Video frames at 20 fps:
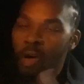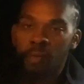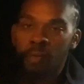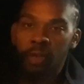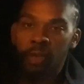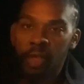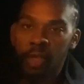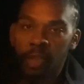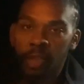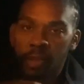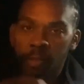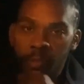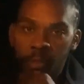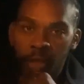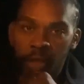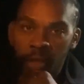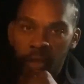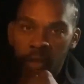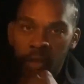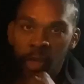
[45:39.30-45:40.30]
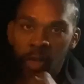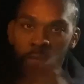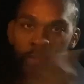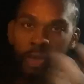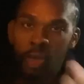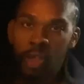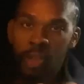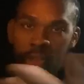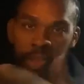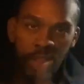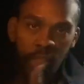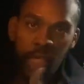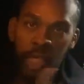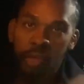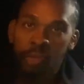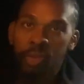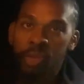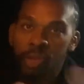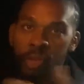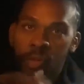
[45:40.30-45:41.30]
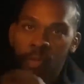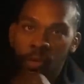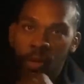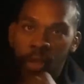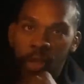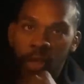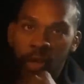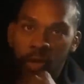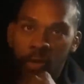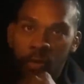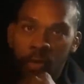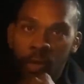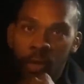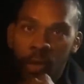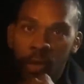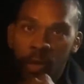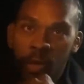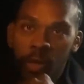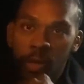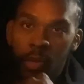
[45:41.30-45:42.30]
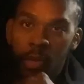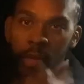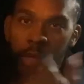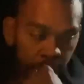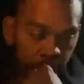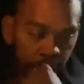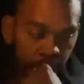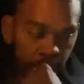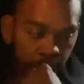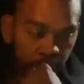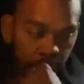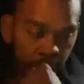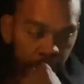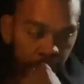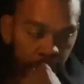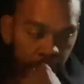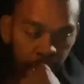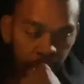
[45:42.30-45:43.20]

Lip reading: marvel at the matter. We understand what's going on. Go ahead.